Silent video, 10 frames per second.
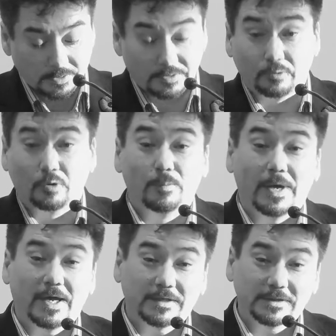The
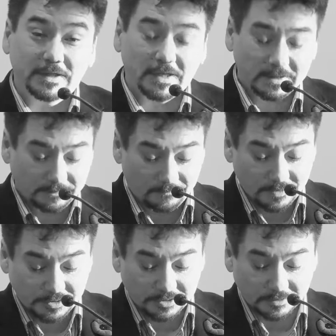romanticized
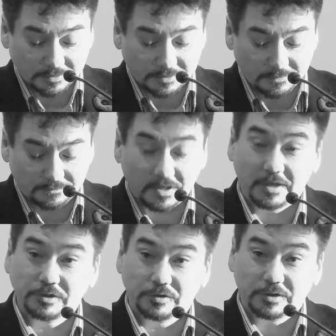visions of
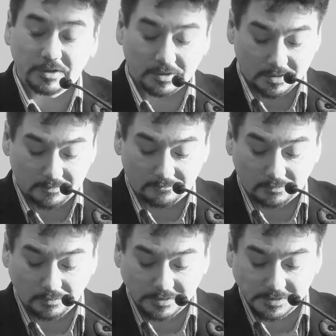tundra and
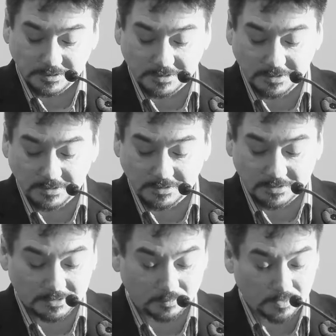frozen seas,
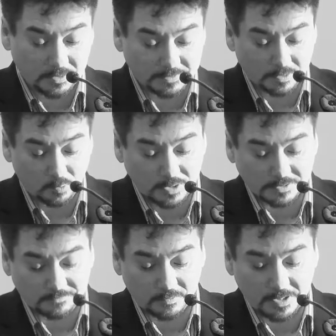as well as the
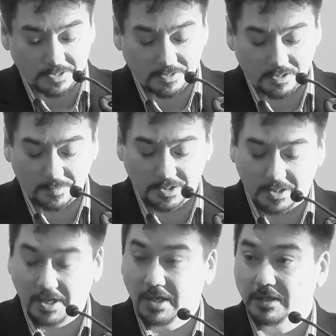quest for economic
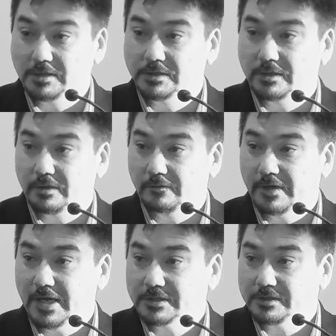gains in our
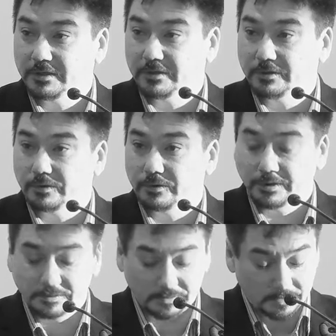vast
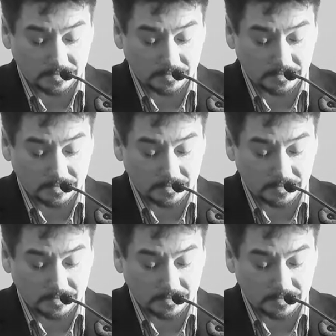territories.